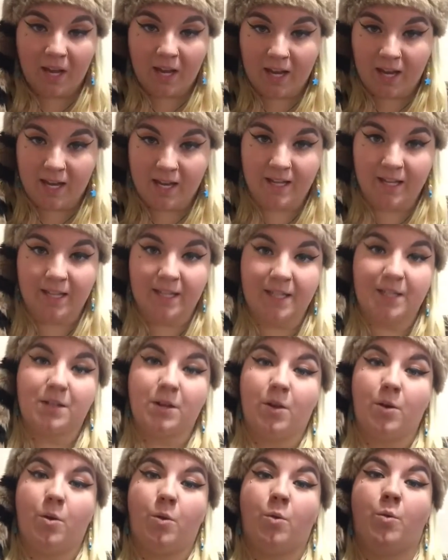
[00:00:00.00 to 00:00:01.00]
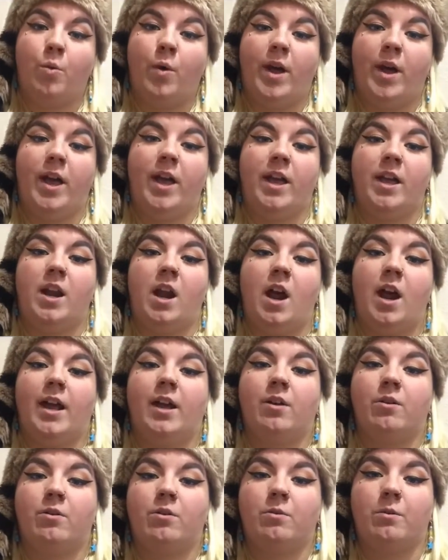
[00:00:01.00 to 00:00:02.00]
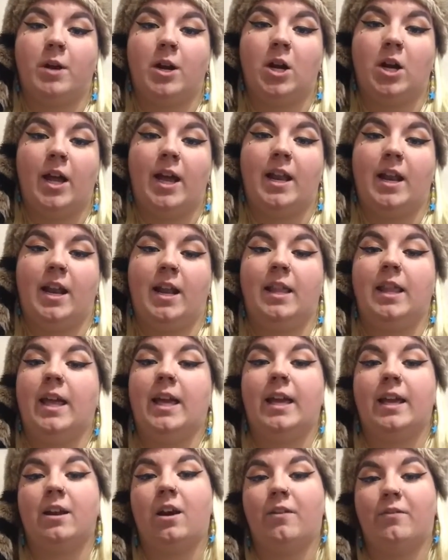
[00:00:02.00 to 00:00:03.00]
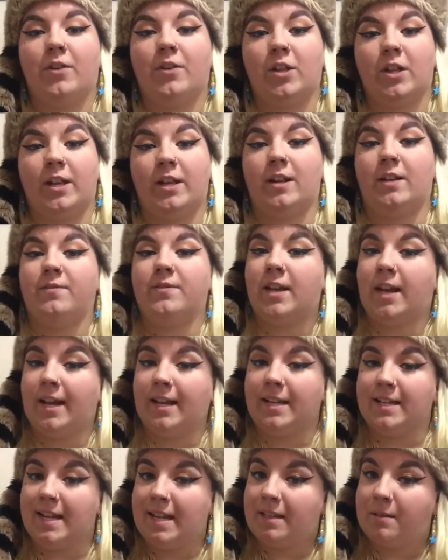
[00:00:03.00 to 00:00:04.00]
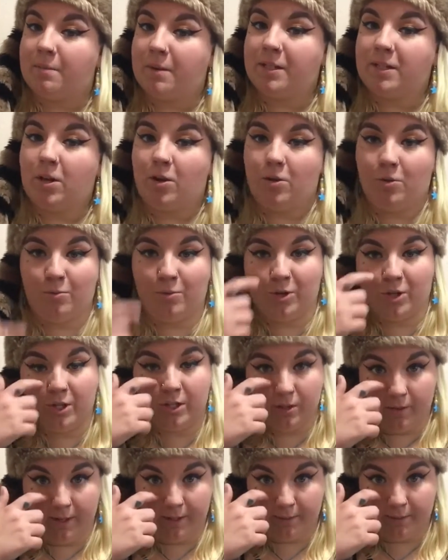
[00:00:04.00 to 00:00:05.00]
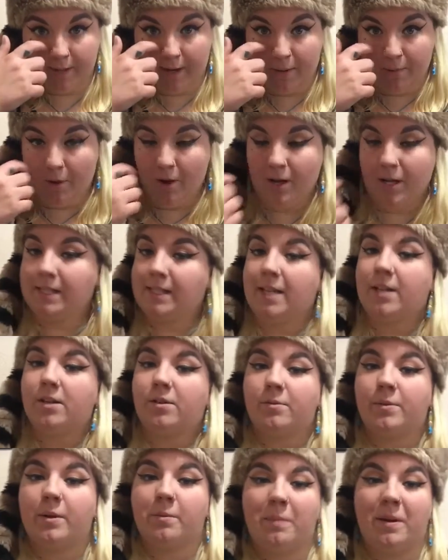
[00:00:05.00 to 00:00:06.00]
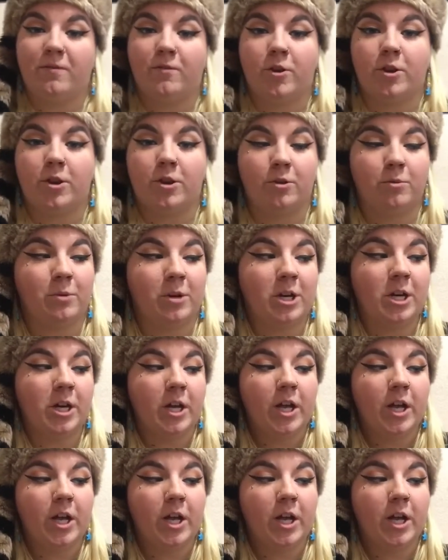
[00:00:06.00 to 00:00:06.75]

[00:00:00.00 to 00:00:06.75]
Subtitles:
is when I go to work and I get off early enough that I can take the bus home, which is always what I want, because I don't want to pay for an Uber.